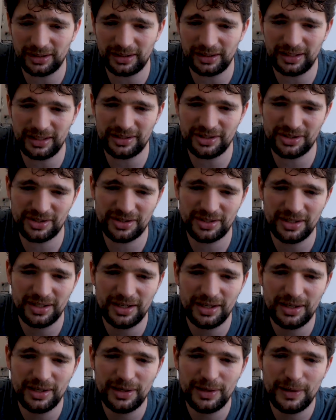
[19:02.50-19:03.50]
It's just
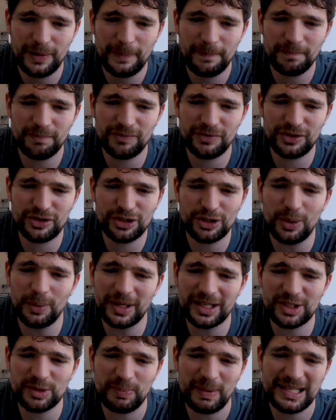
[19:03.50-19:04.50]
so
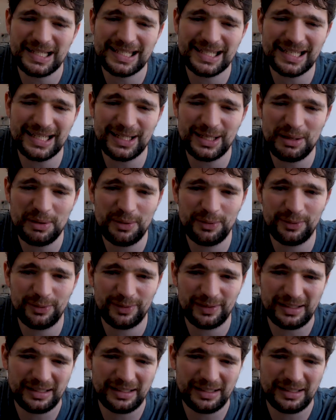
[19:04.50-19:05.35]
expensive,